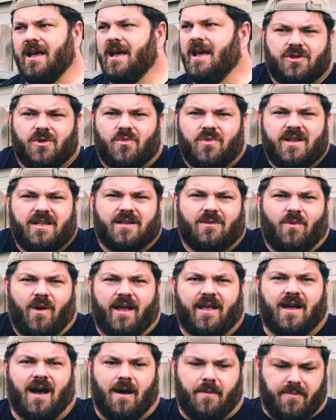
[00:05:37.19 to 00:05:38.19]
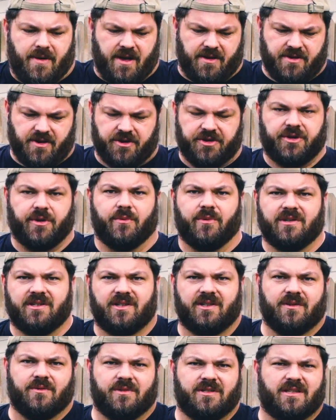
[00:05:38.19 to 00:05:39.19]
There's a reason why compound archery
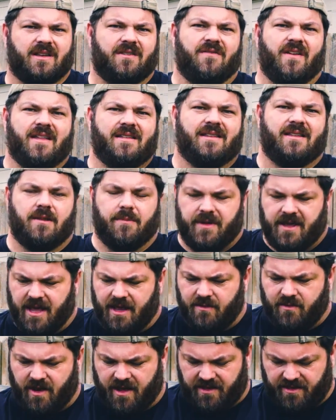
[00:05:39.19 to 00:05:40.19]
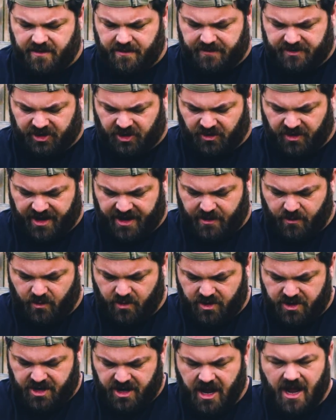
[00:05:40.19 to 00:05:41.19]
was invented to begin with, so that it
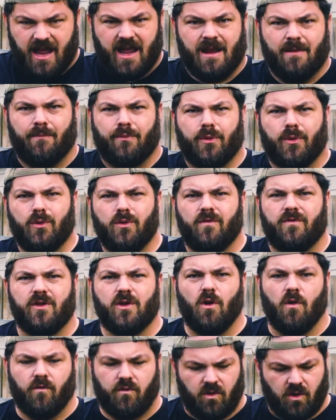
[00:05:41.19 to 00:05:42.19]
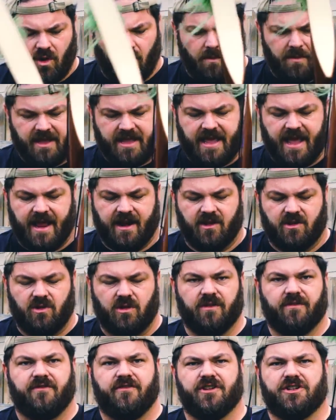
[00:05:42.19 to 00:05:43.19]
would improve the overall
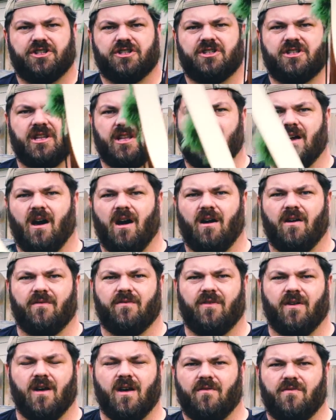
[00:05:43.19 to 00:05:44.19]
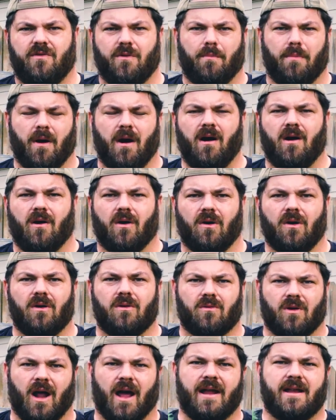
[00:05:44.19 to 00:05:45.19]
mechanical efficiency of the bow,
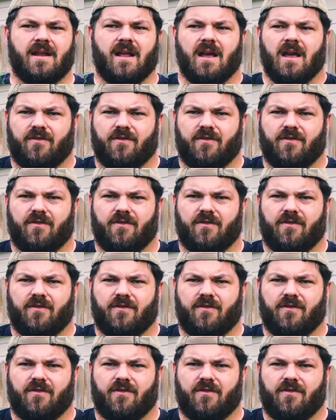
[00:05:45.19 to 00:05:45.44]
right?